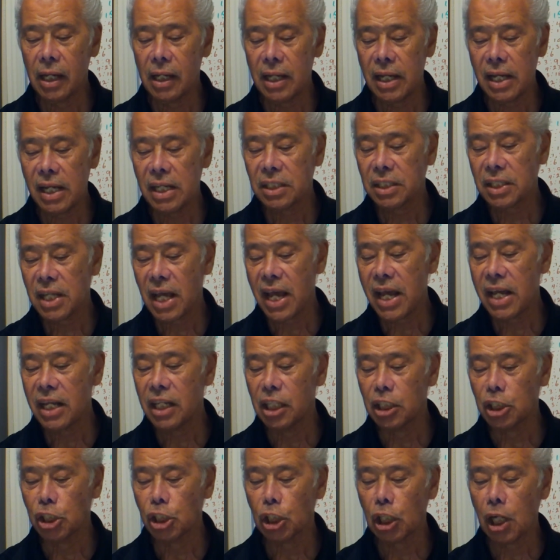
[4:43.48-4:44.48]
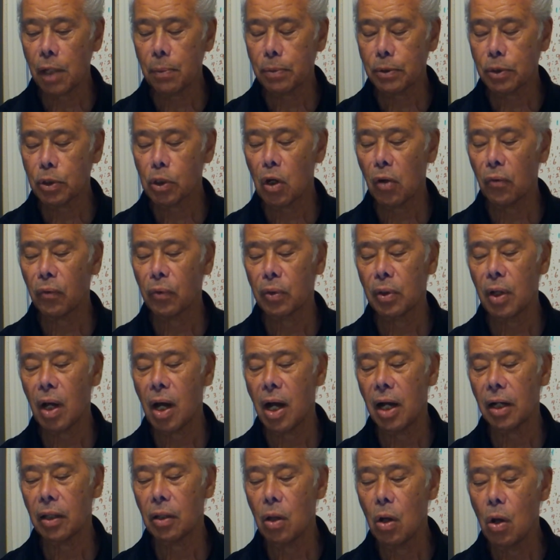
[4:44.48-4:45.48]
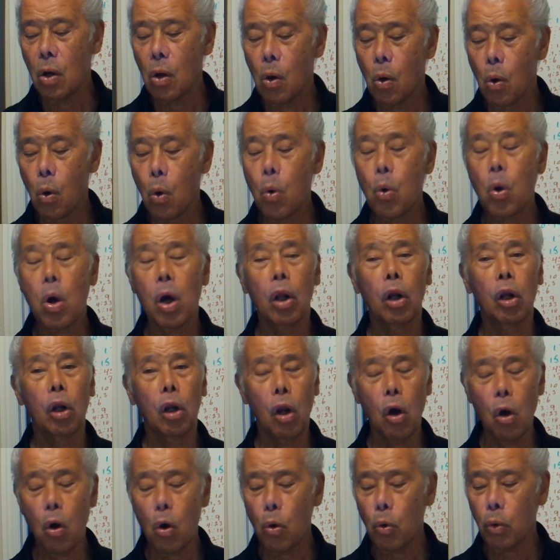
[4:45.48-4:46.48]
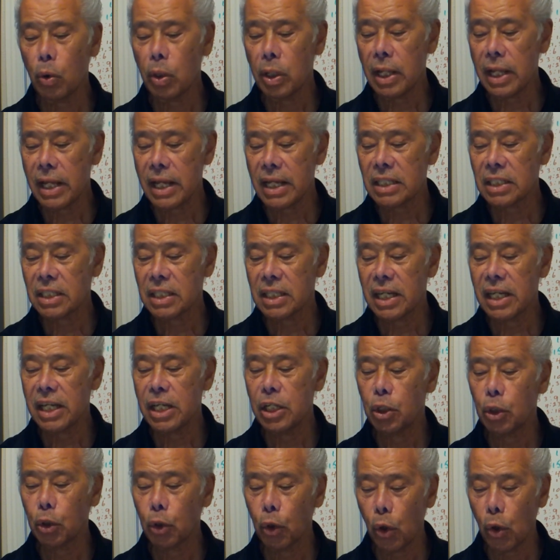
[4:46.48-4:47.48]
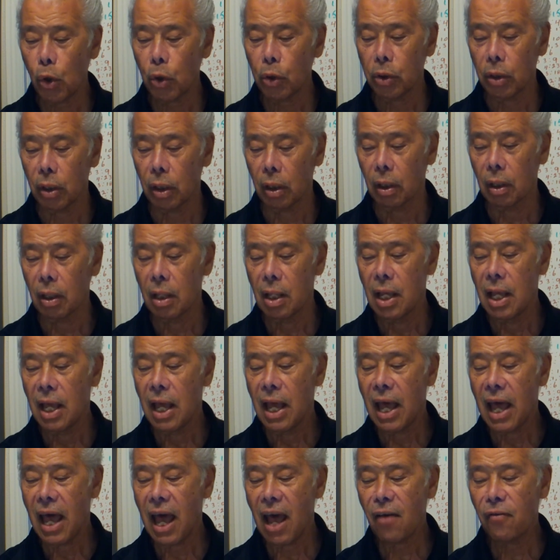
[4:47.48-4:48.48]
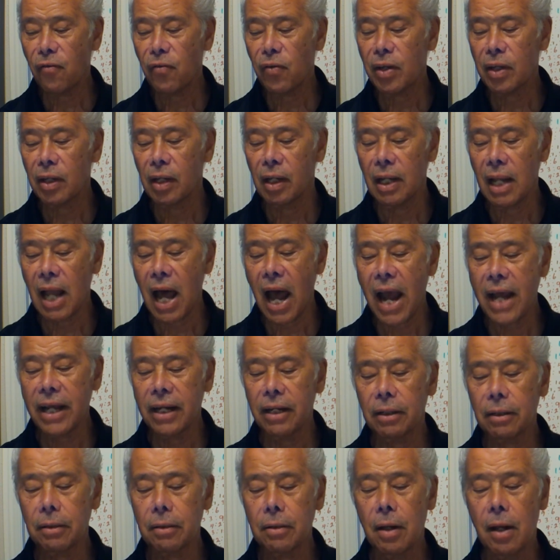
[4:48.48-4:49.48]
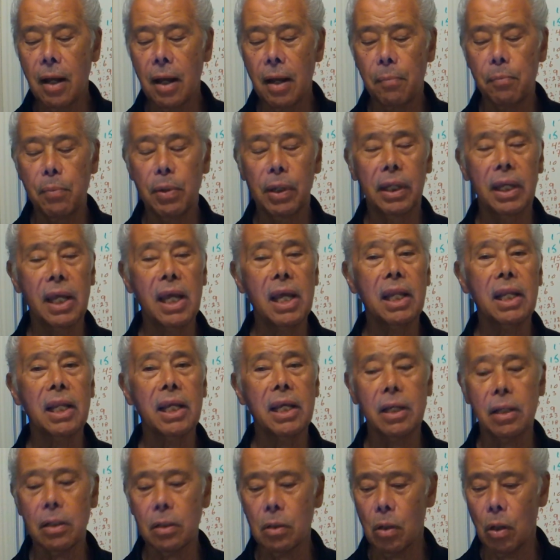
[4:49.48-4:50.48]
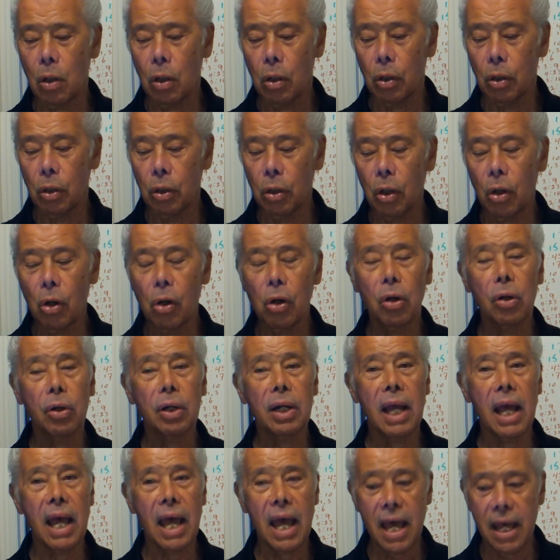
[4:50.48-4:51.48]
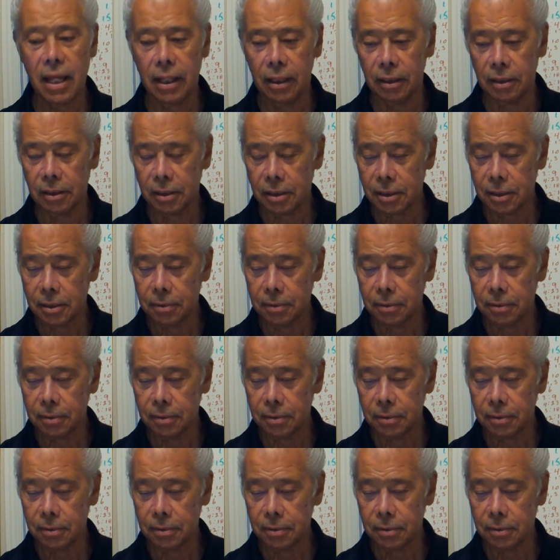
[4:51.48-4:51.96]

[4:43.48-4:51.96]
is a description of God who alone is eternal, having neither beginning nor end.